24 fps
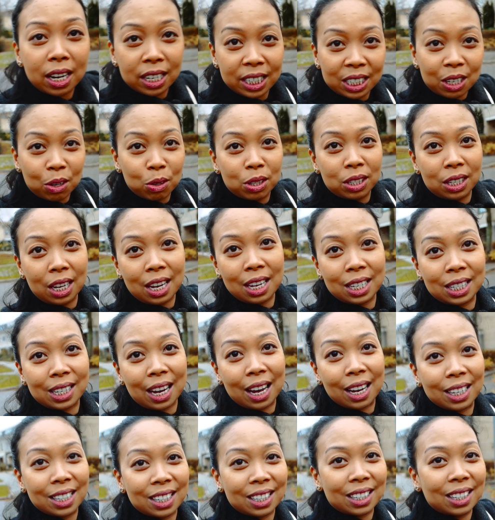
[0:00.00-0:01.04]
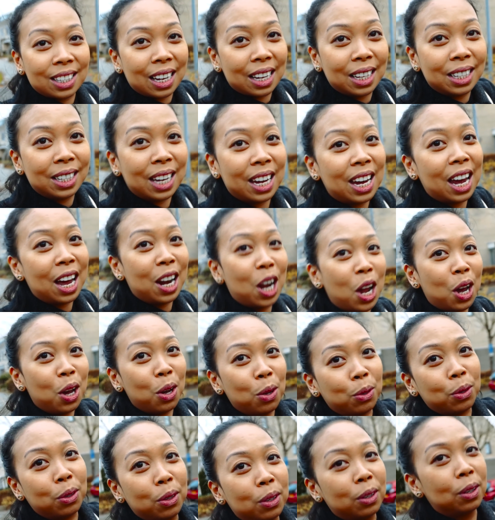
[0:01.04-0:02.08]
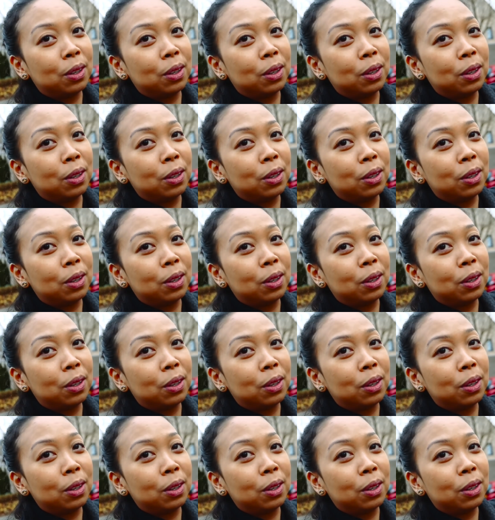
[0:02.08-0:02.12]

let's go see Ces and say hello.